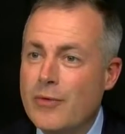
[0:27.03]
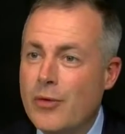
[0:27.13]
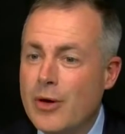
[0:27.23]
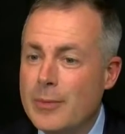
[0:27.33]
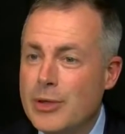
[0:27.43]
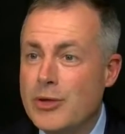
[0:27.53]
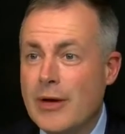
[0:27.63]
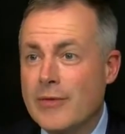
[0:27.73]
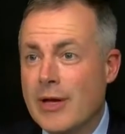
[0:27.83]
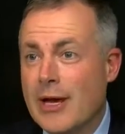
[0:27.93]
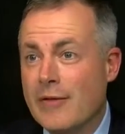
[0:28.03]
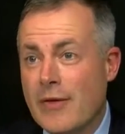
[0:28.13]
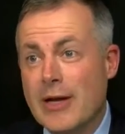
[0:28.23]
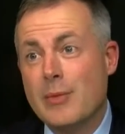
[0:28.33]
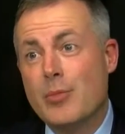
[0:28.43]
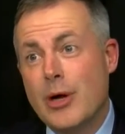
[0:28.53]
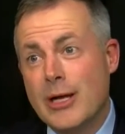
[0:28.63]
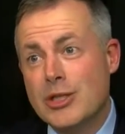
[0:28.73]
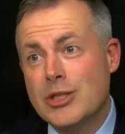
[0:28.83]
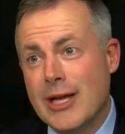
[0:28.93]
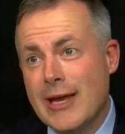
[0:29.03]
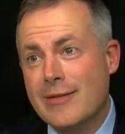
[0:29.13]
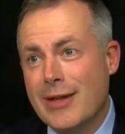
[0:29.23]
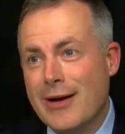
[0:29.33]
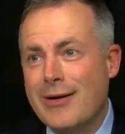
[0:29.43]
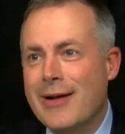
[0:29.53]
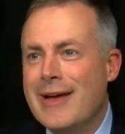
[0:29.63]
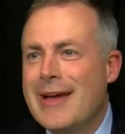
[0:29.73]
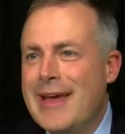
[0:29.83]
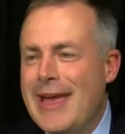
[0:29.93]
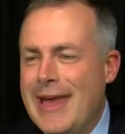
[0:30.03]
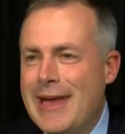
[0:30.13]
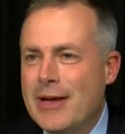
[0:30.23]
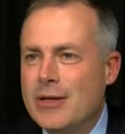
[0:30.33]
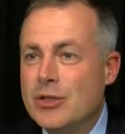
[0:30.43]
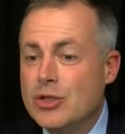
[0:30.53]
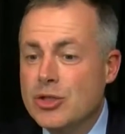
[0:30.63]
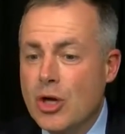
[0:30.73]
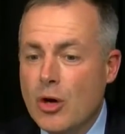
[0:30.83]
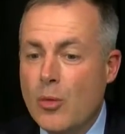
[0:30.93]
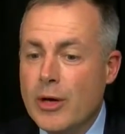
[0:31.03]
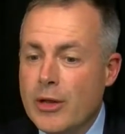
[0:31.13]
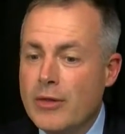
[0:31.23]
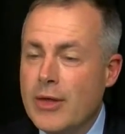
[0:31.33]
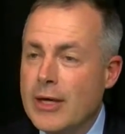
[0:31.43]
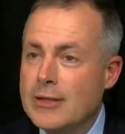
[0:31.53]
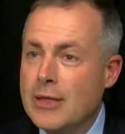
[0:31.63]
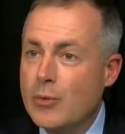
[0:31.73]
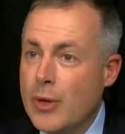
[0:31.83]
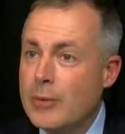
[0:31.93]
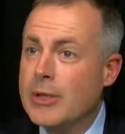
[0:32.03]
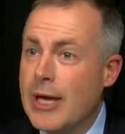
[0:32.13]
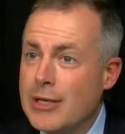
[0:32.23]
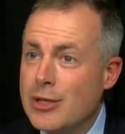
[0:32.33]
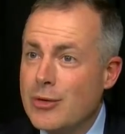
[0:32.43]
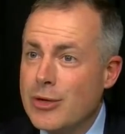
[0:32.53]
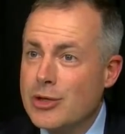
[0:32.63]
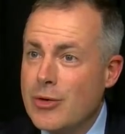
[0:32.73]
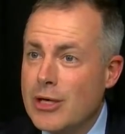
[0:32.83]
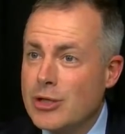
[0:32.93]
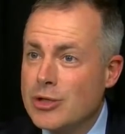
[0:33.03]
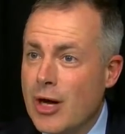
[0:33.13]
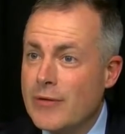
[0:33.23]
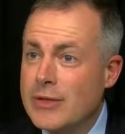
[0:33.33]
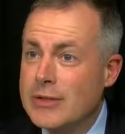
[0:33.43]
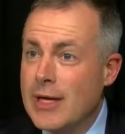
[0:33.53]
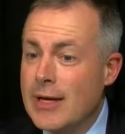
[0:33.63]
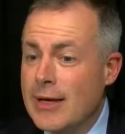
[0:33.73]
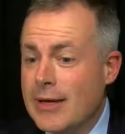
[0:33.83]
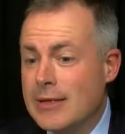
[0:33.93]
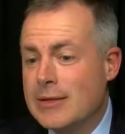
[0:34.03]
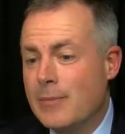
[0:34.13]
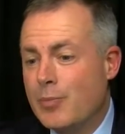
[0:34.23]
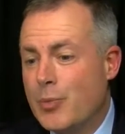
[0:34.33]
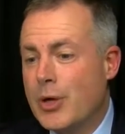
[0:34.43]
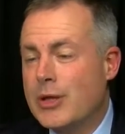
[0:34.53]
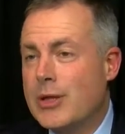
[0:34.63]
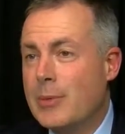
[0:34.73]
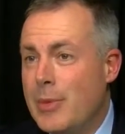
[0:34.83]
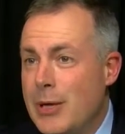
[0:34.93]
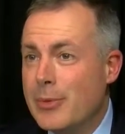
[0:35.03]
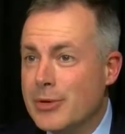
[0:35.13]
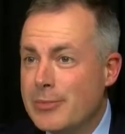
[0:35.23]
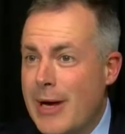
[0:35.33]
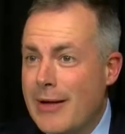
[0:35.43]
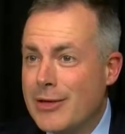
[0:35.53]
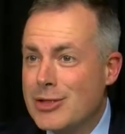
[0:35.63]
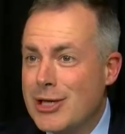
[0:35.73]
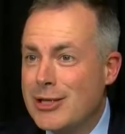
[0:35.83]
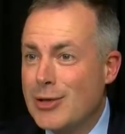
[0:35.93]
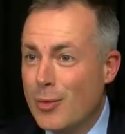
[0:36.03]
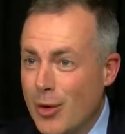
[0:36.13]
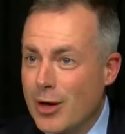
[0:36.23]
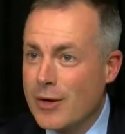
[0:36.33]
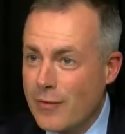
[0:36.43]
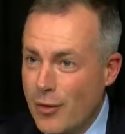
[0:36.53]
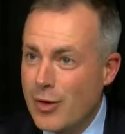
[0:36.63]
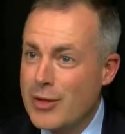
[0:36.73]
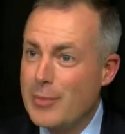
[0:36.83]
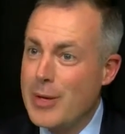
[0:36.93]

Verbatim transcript: for, but you have to kind of find a bridge to get there. And so one of the things that we would like to do in the treasurer's office is put the people's balance sheet to work for the